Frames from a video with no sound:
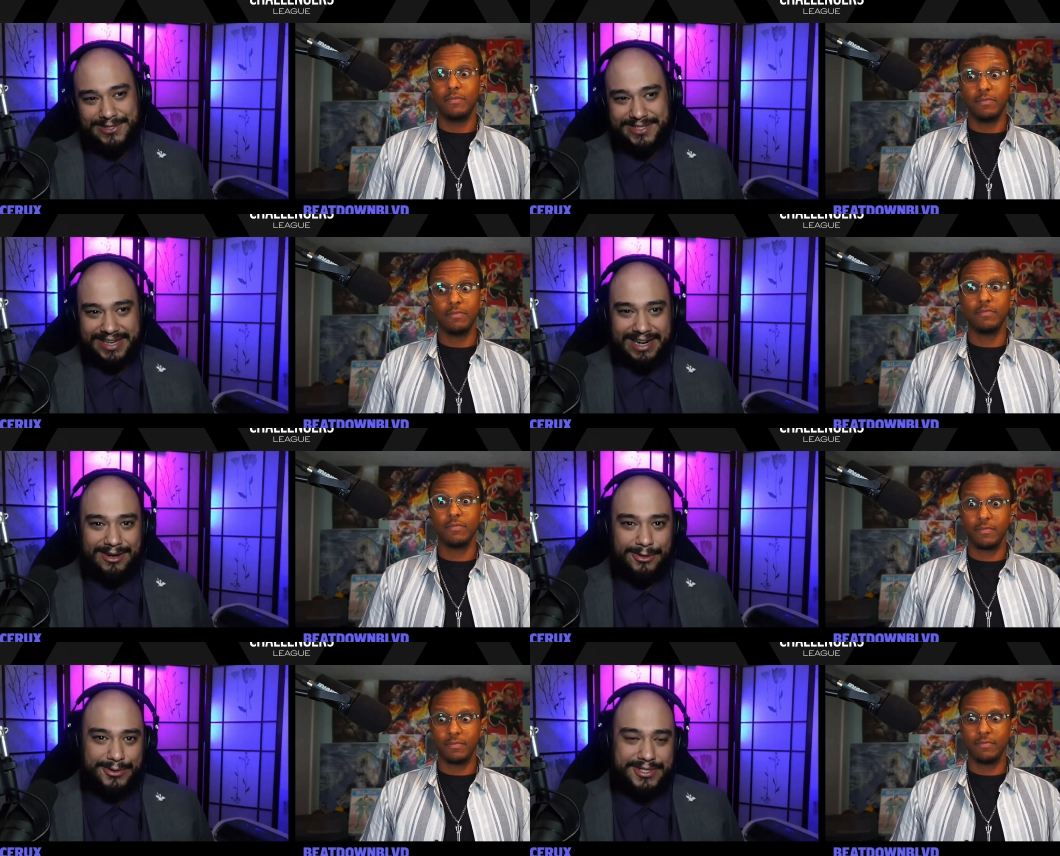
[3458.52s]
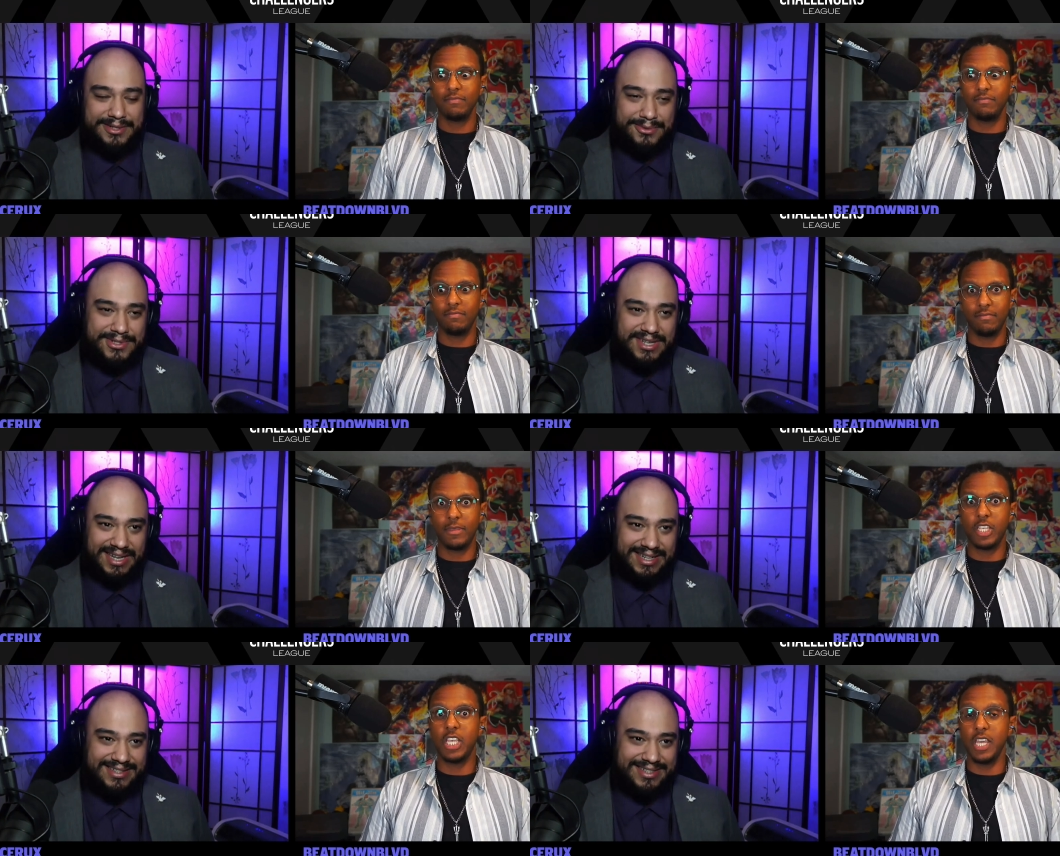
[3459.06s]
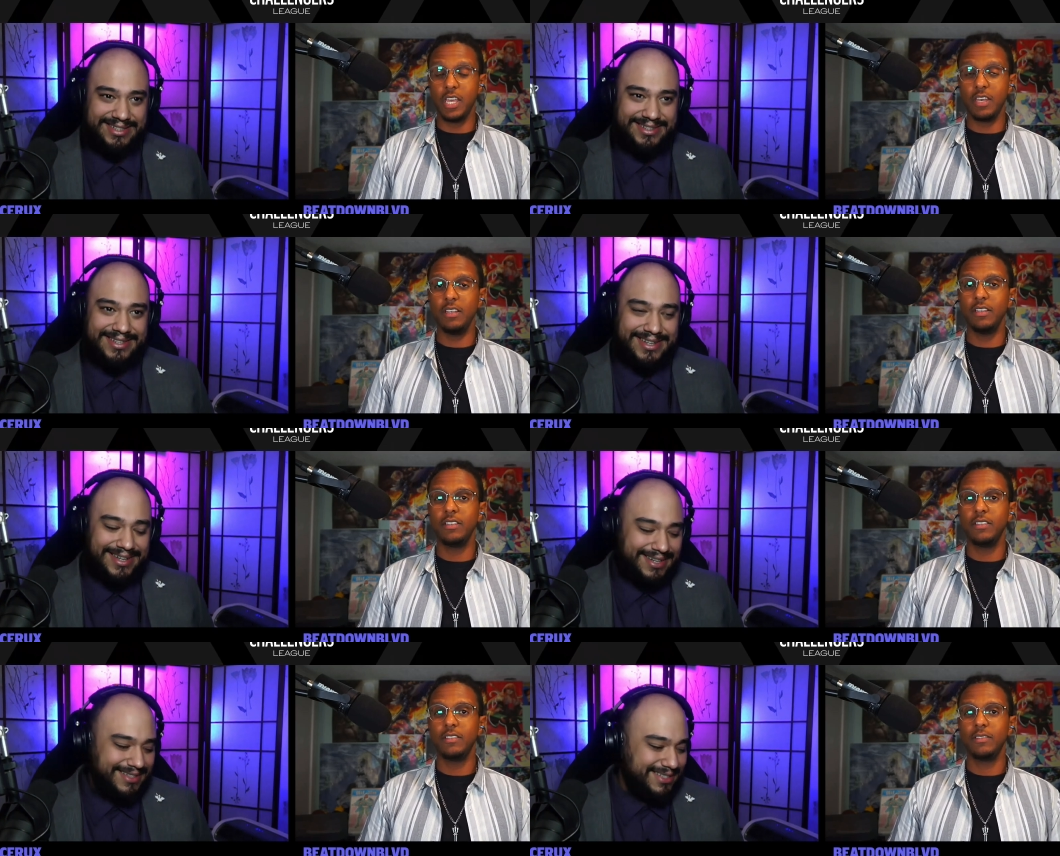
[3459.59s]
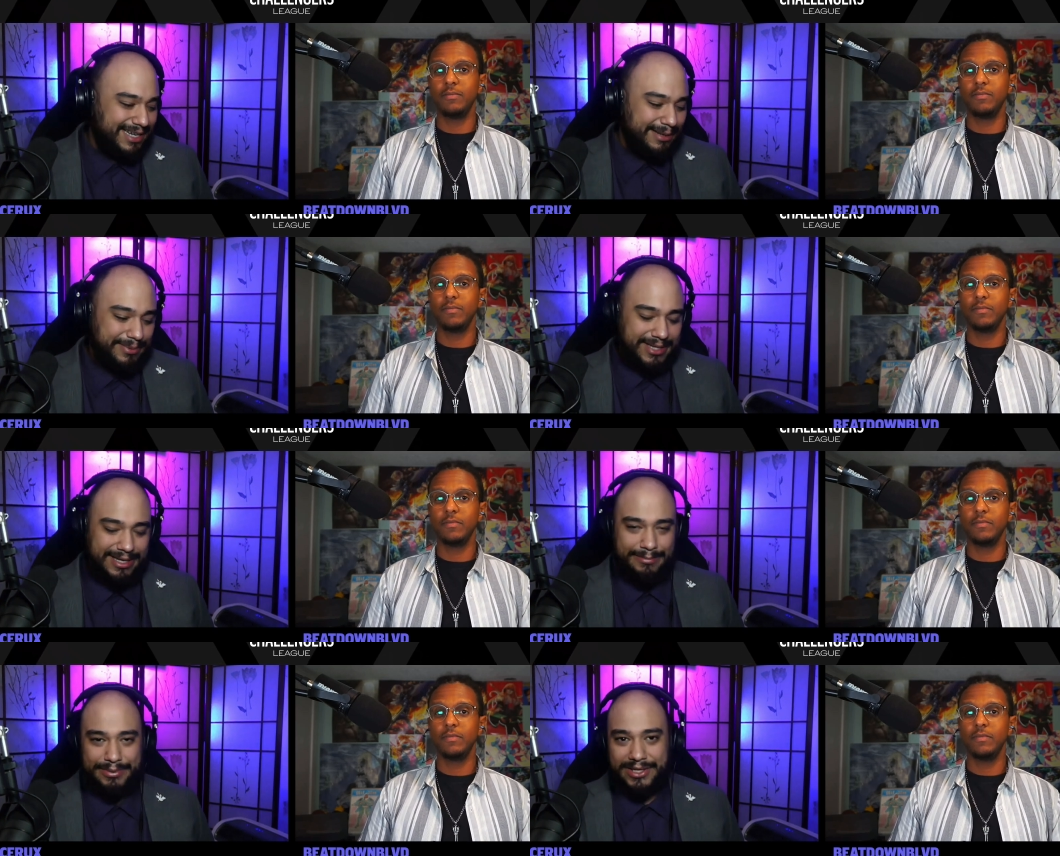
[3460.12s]
Speaker 1: piercing arrows he was landing yeah. off
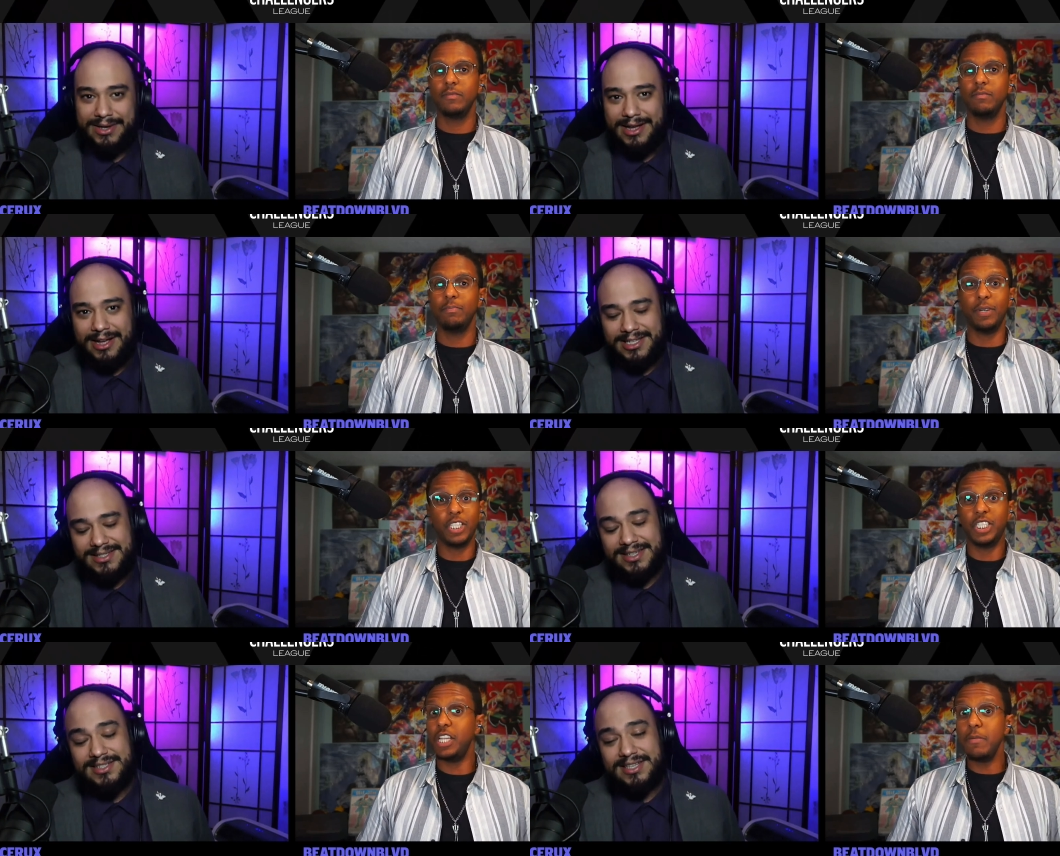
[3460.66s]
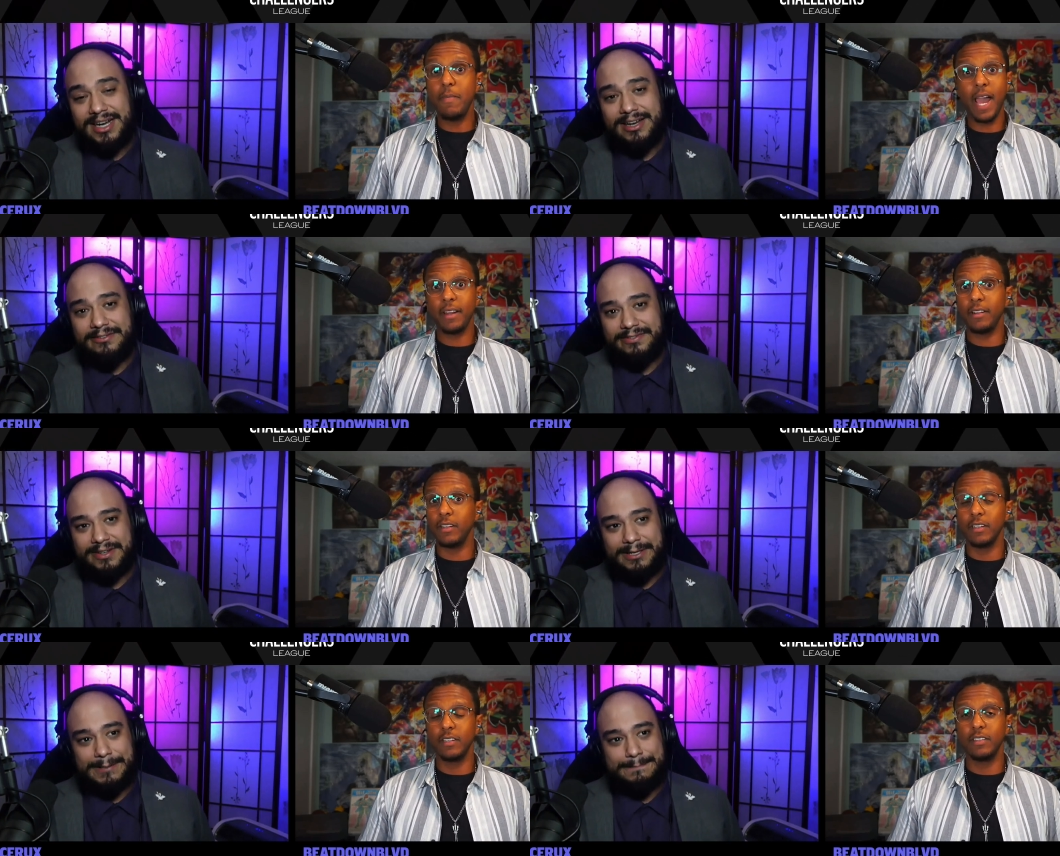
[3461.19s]
of that. But, but Cincinnati matter.